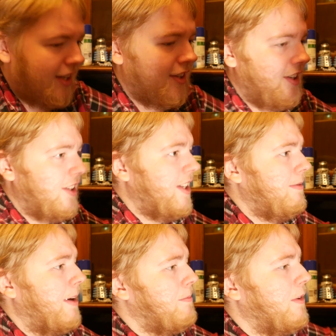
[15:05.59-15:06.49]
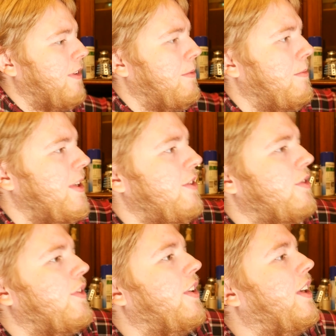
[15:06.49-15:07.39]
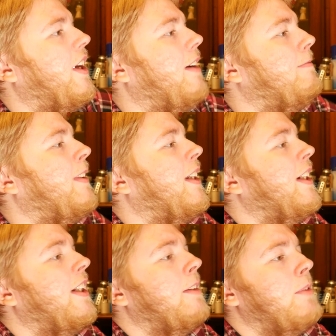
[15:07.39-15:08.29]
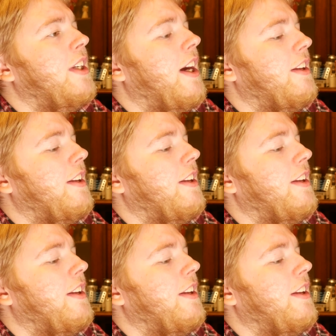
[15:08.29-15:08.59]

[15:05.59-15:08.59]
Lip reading: Gotta keep that bubble wrap, it'll be useful. But yeah,